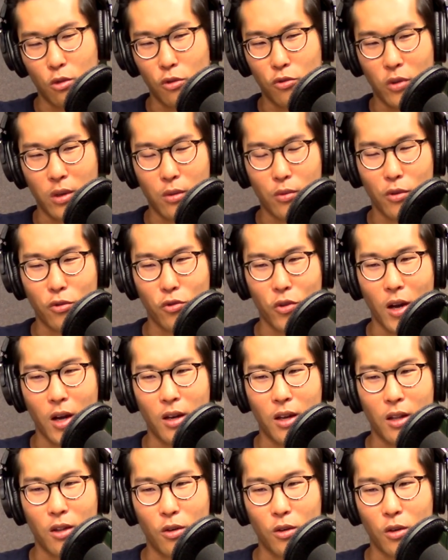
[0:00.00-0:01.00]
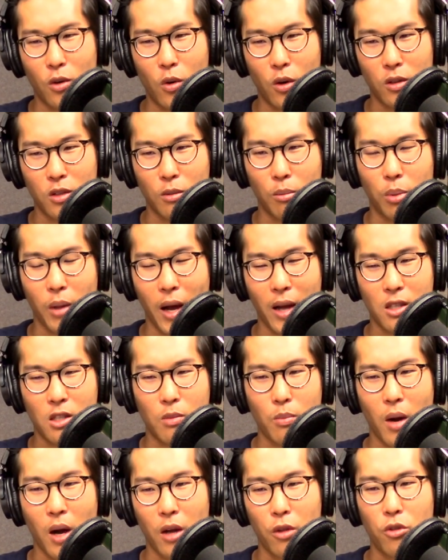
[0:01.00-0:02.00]
a friend of a friend and they're going to blast
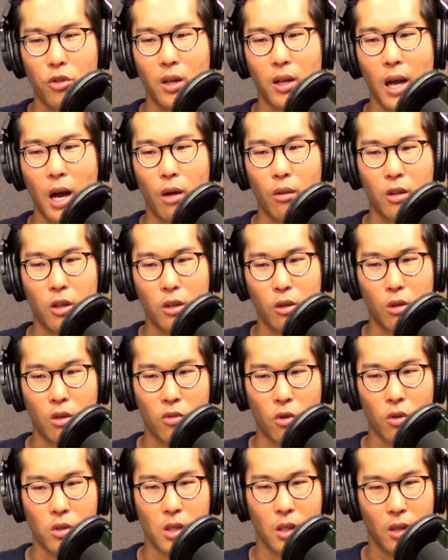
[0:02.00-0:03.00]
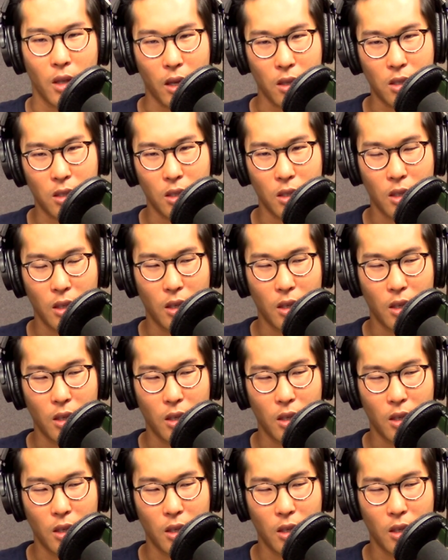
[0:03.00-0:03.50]
my thing out in the universe, and that's